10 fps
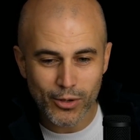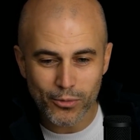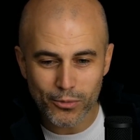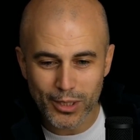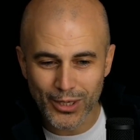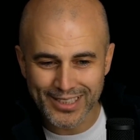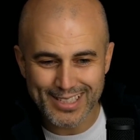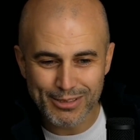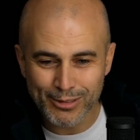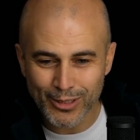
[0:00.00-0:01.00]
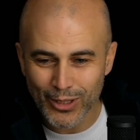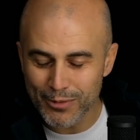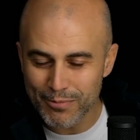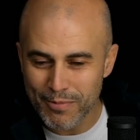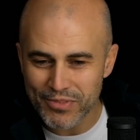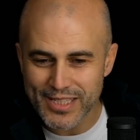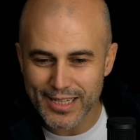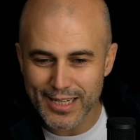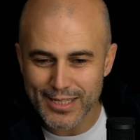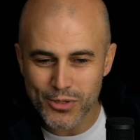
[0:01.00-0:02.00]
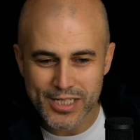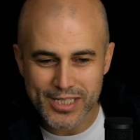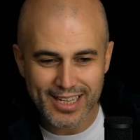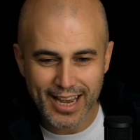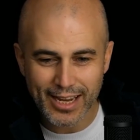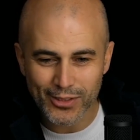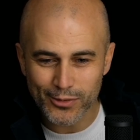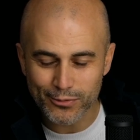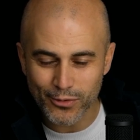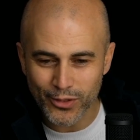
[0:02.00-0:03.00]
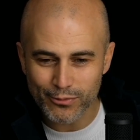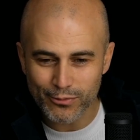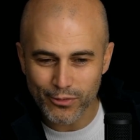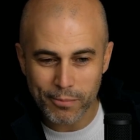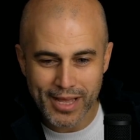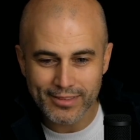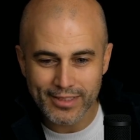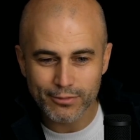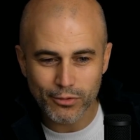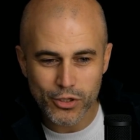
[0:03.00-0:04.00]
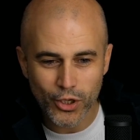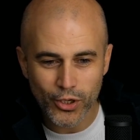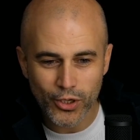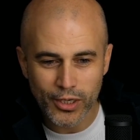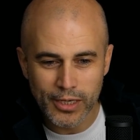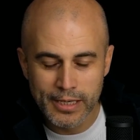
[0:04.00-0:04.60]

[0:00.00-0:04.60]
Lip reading: we learned a new term. It's an interesting angle for Medtech for sure.